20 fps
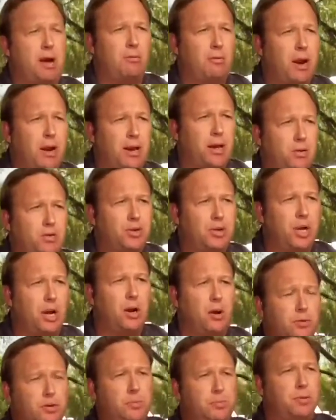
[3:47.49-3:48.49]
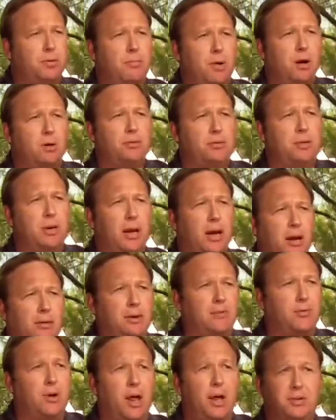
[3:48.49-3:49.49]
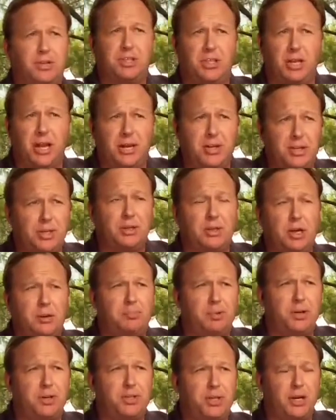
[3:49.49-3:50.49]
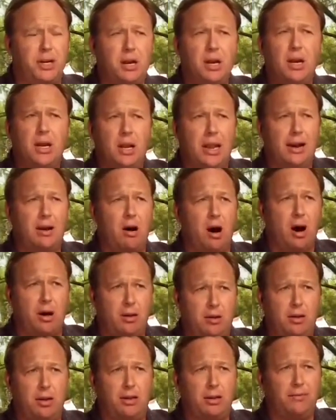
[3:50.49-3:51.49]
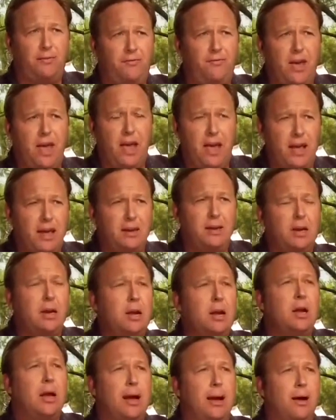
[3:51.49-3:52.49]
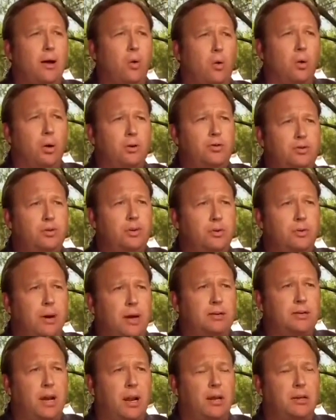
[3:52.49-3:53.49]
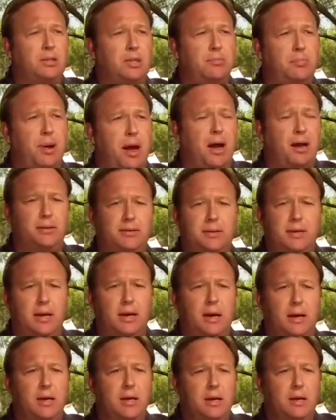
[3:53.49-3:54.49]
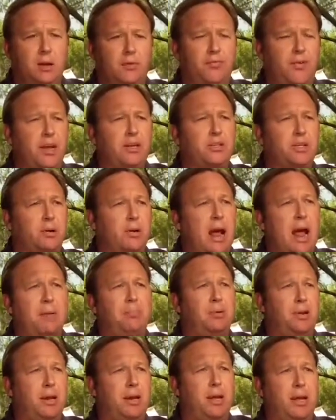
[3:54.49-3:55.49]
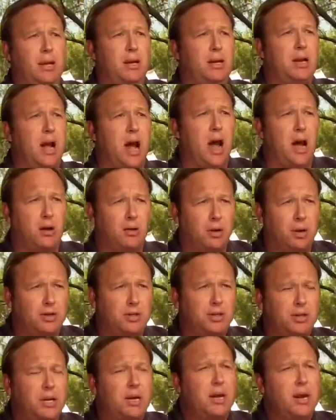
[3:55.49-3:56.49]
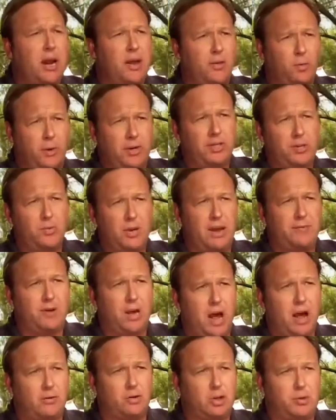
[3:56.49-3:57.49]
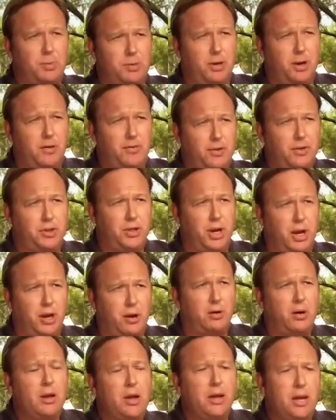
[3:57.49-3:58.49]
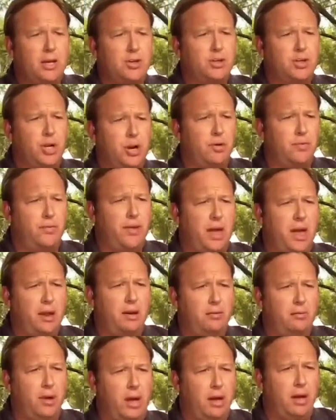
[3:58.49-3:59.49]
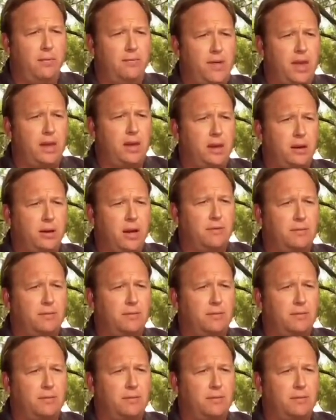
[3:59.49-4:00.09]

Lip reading: my radio show to promote different legislation they're pushing, like auditing the Fed, or to tell us about things that are happening in Congress. And the reason we have congressmen on the show is so that they can